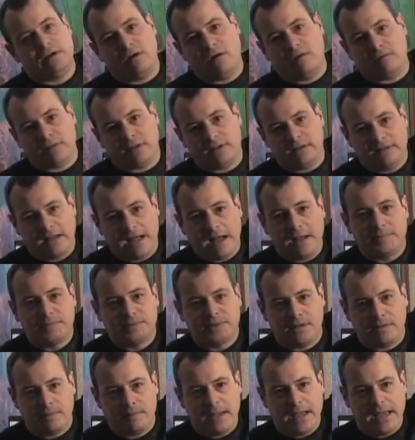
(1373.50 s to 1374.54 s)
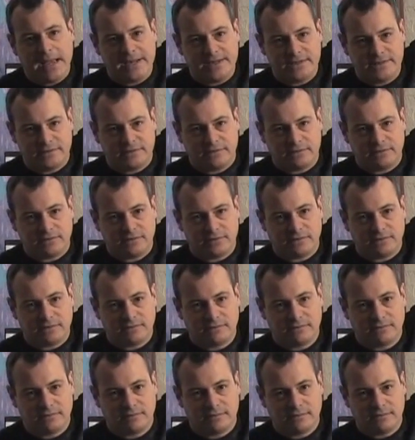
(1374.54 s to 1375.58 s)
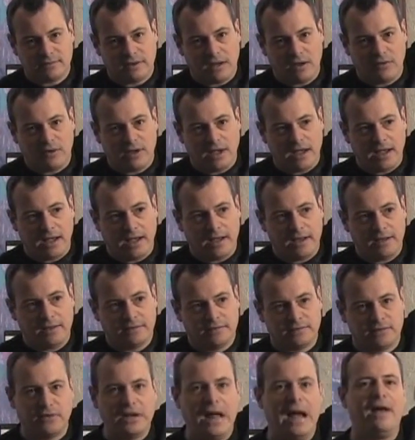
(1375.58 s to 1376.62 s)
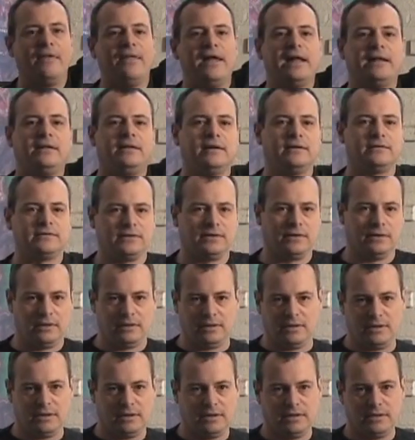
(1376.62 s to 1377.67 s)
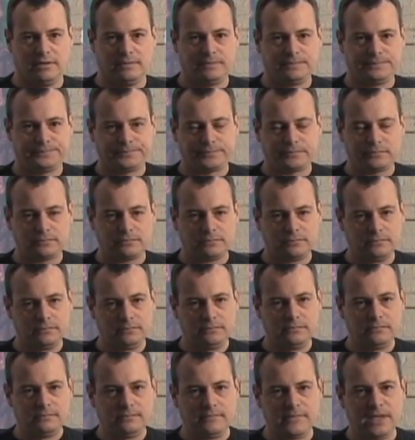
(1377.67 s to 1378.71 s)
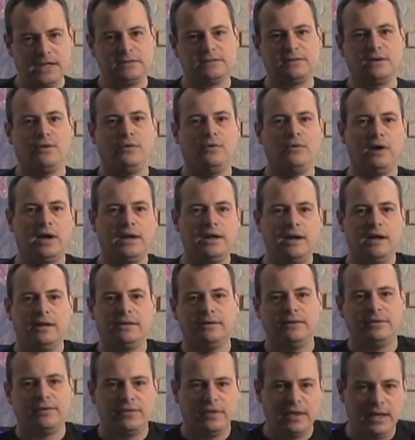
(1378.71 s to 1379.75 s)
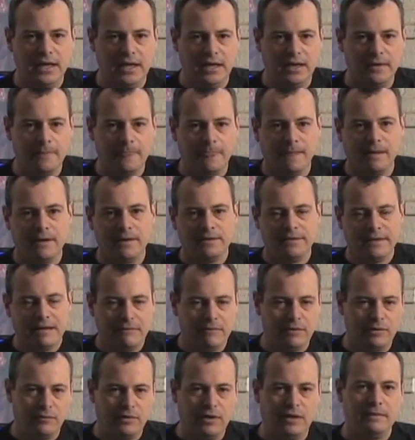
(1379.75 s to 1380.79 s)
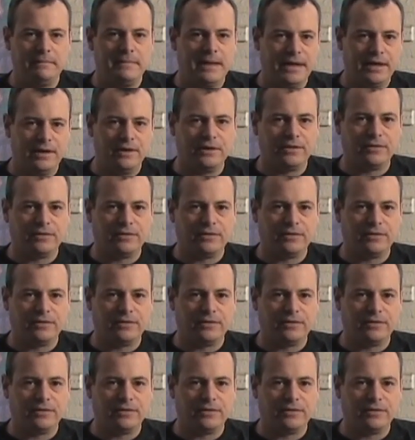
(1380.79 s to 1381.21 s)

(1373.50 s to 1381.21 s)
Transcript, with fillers: over the tops of the mazes. Okay, so now that doesn't look good. So another thing that would really make your